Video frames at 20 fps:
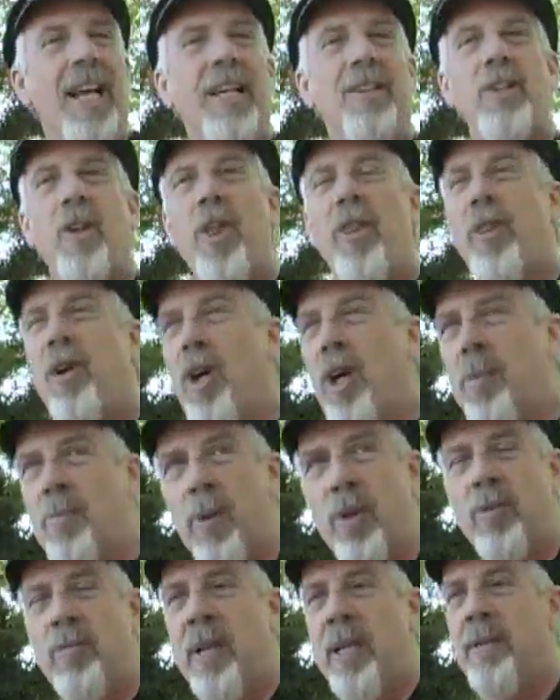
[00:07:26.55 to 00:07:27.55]
So the third
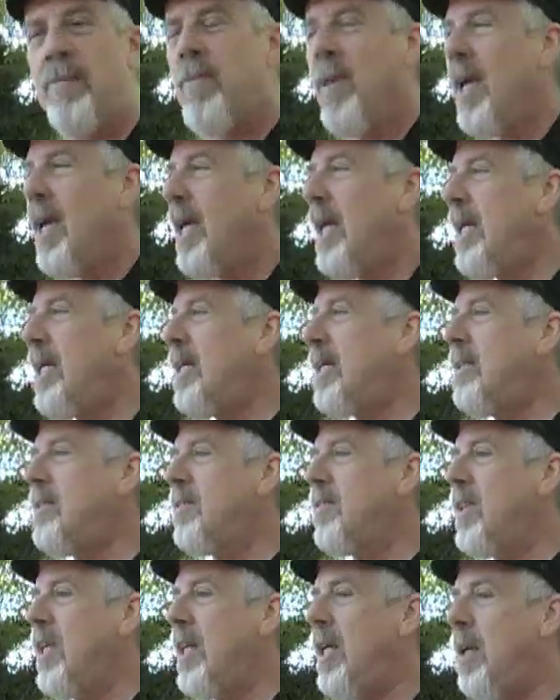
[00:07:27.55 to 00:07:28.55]
movement is
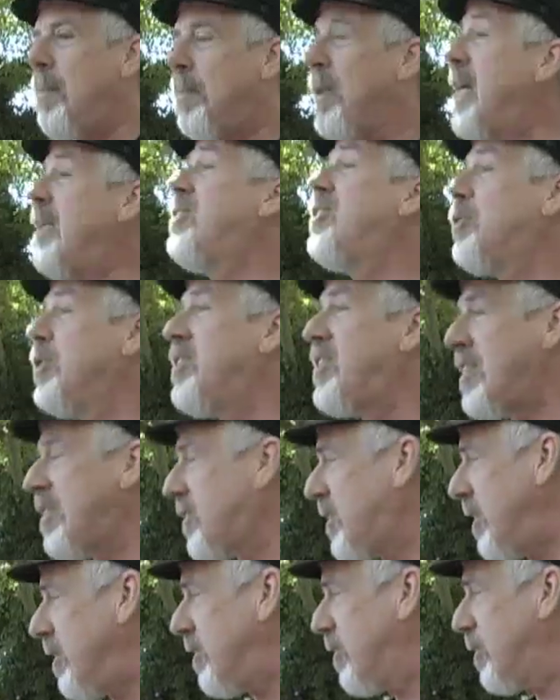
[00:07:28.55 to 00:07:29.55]
the Pledge of
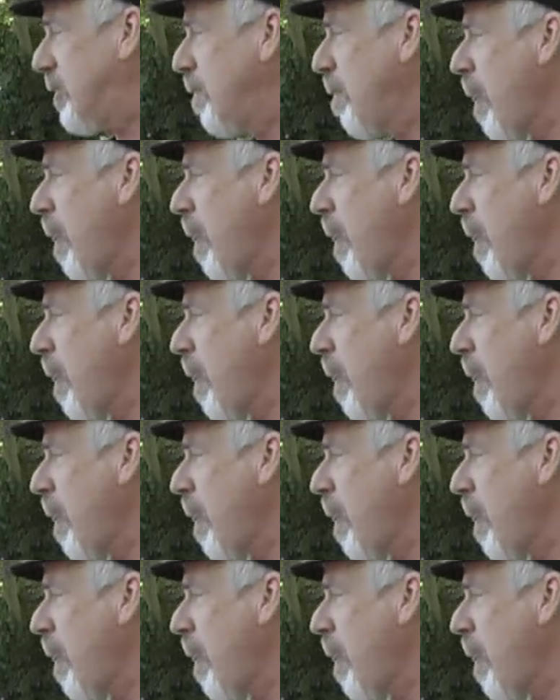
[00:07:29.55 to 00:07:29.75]
Resistance.